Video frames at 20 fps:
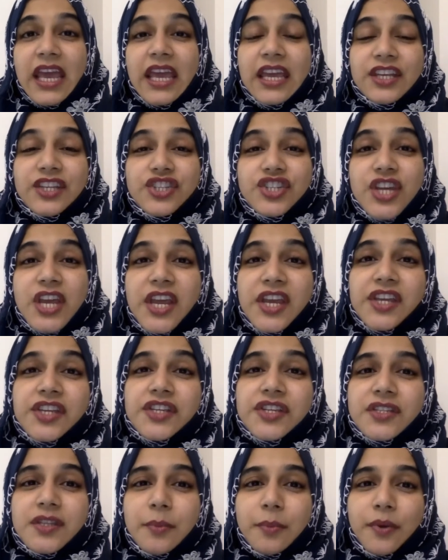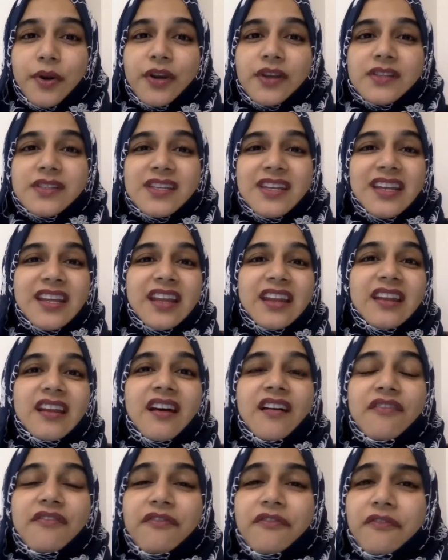It changes the person in
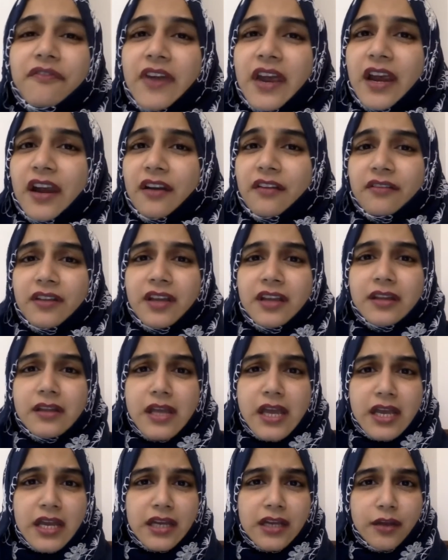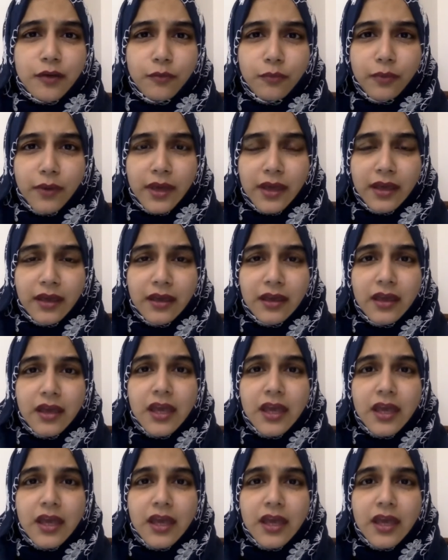a very negative way,